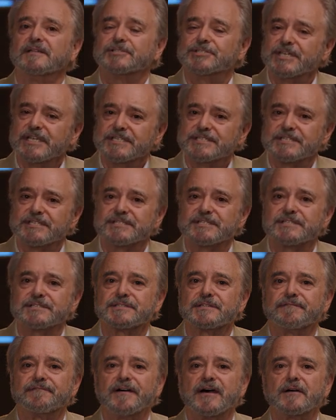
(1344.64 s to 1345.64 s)
Jesus
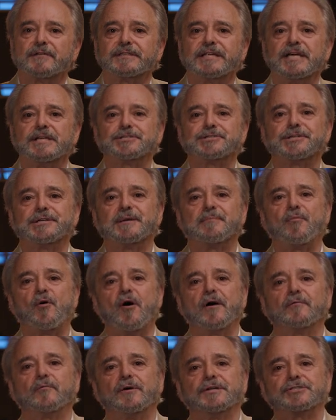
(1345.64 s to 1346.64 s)
is the foundation
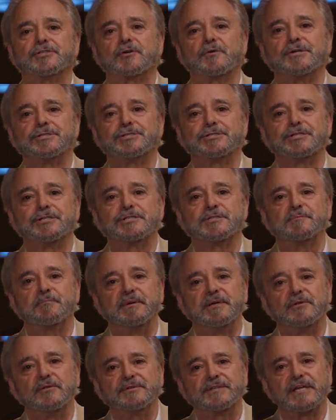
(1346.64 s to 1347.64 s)
upon which Christians
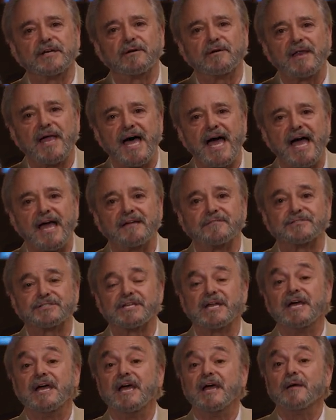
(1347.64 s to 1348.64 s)
build their
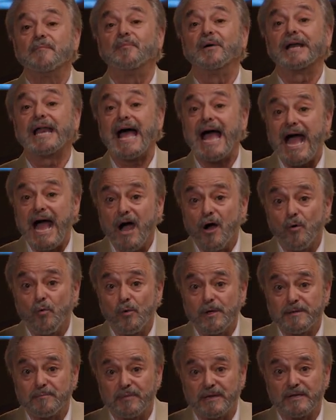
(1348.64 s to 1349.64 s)
lives, but how
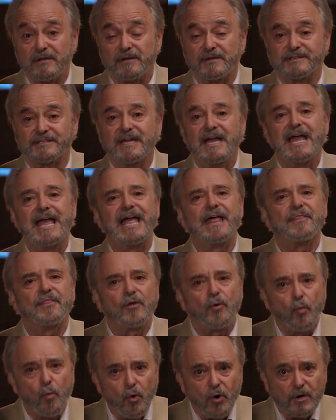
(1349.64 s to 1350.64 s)
we build and
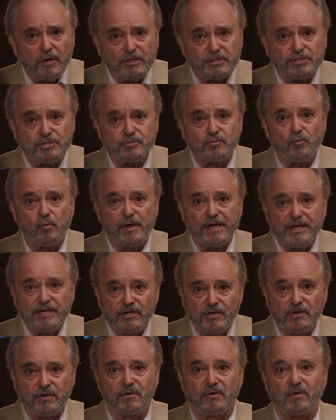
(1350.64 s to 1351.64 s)
the works we
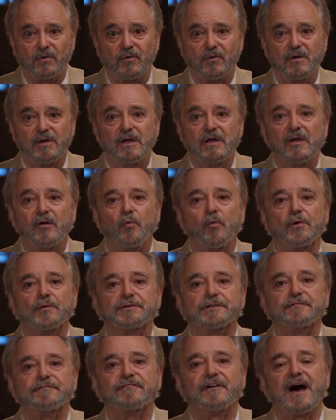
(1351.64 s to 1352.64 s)
do will
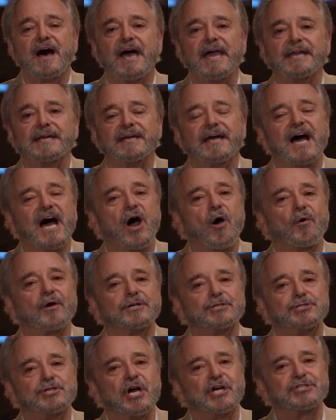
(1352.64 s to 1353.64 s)
define
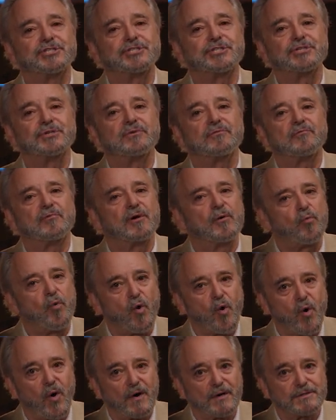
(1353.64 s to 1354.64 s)
our just
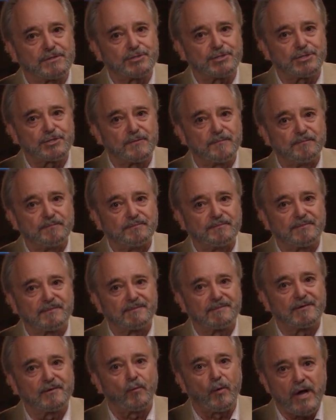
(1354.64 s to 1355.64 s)
rewards.
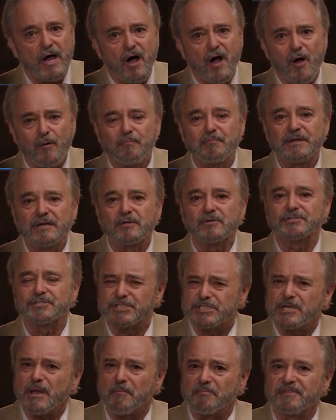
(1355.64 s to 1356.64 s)
We all build
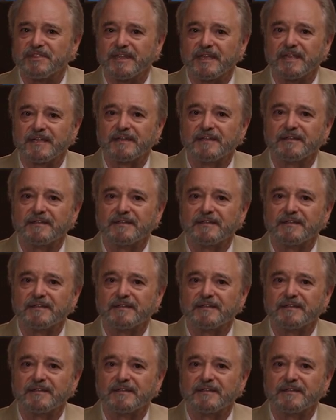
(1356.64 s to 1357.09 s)
something